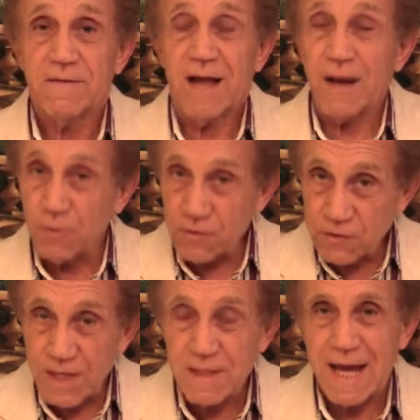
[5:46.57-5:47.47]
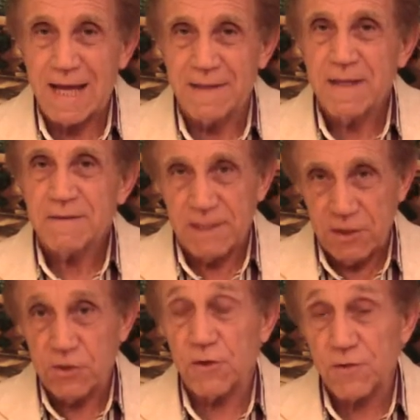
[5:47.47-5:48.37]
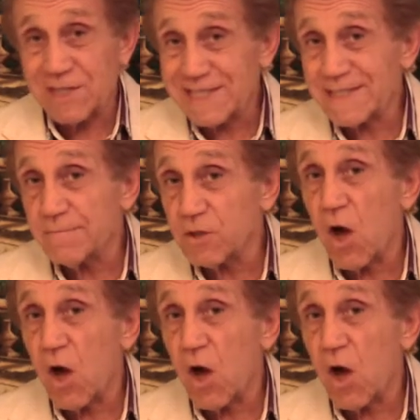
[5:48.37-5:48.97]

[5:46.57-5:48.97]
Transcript: I will say that. They use a system